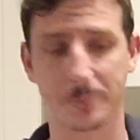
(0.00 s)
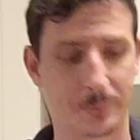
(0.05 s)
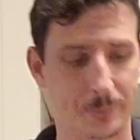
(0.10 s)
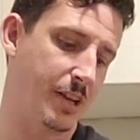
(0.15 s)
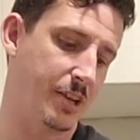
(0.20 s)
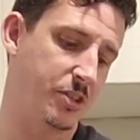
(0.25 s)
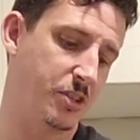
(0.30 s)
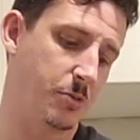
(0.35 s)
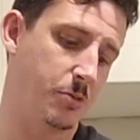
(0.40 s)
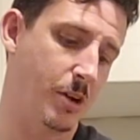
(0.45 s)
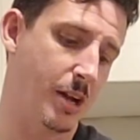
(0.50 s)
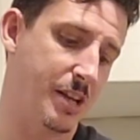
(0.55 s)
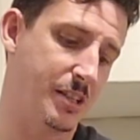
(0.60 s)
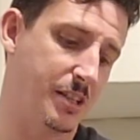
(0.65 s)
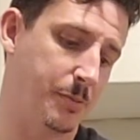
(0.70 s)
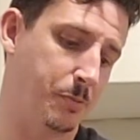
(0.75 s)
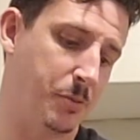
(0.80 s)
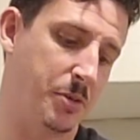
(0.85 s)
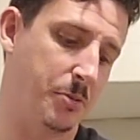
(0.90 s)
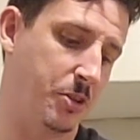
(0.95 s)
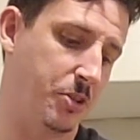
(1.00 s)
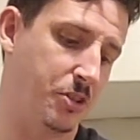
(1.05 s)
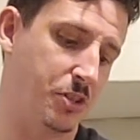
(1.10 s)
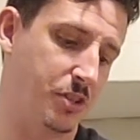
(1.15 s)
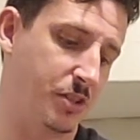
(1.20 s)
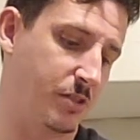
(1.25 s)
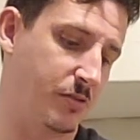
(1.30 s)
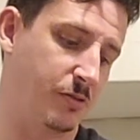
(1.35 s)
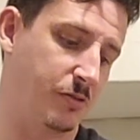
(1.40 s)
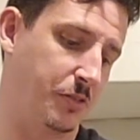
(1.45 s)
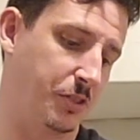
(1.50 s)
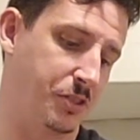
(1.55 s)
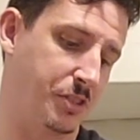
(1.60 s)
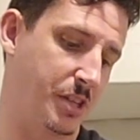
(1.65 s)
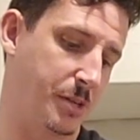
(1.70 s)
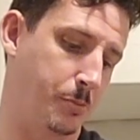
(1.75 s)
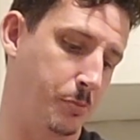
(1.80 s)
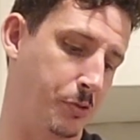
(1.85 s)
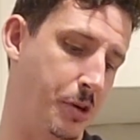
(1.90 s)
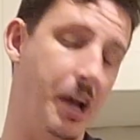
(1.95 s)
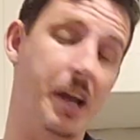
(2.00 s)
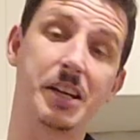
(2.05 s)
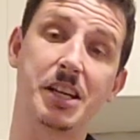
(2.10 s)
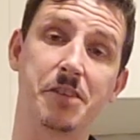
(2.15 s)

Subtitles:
Texture-wise, it pretty much just feels like bread.